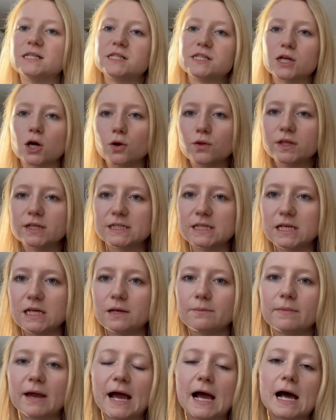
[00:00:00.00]
so the
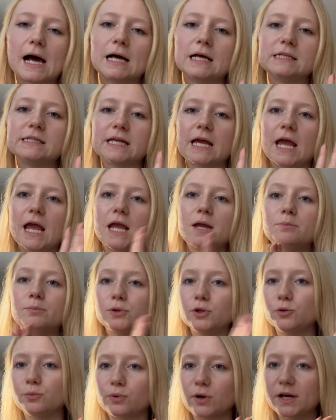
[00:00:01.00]
team has a
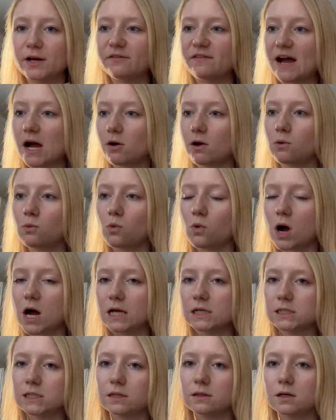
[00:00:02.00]
blueprint of how I
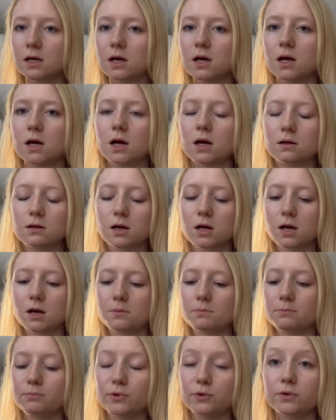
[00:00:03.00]
want
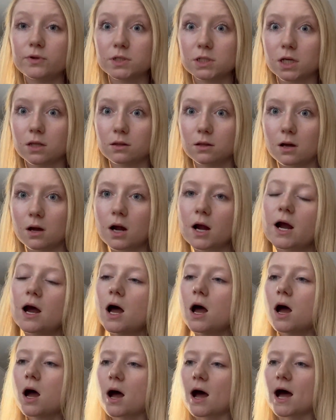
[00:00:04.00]
the booth to look.
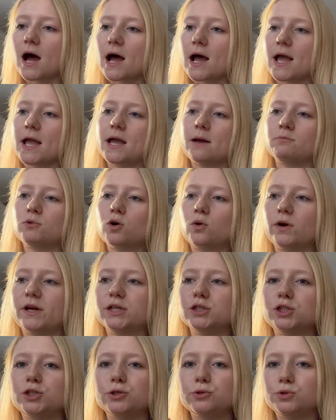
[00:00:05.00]
I am
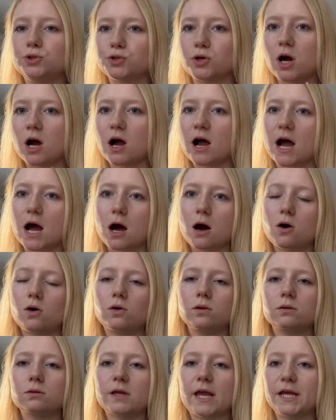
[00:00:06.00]
going to draw
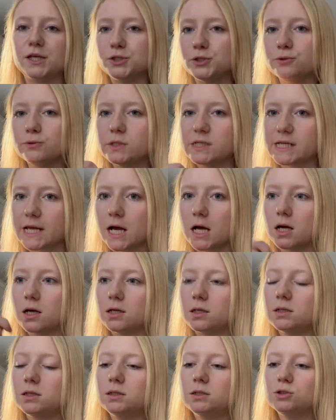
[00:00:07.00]
out a
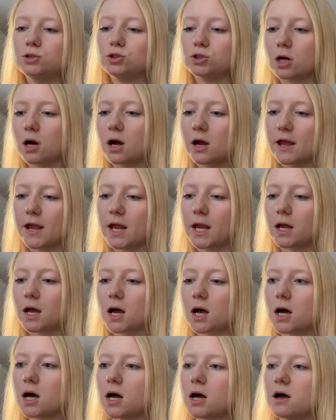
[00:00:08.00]
2-scale drawing
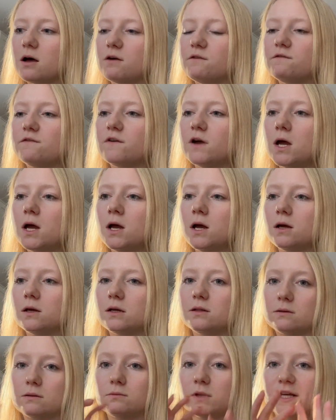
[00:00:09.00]
of
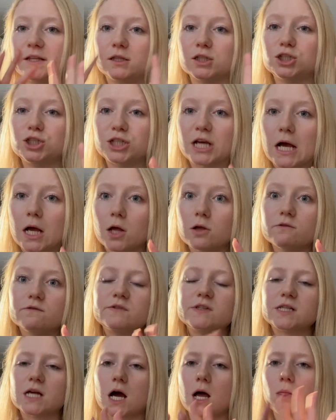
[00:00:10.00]
like the
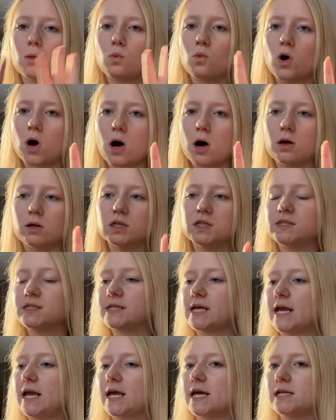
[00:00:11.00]
shelves on the
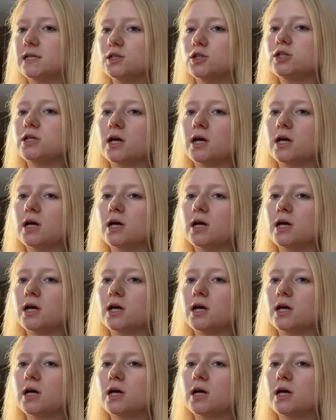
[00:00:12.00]
walls and